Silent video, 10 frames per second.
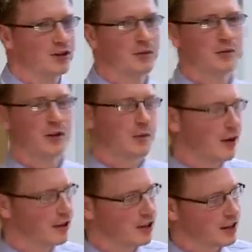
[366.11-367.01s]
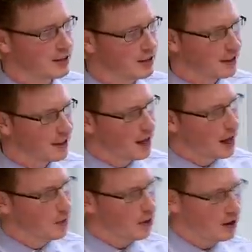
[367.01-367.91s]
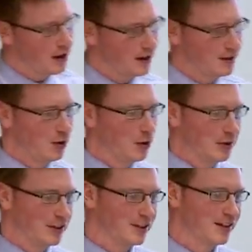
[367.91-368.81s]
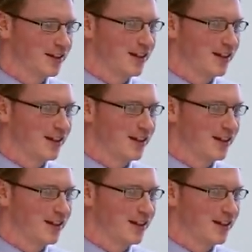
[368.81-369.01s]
some of the work projects I'm working on at the moment.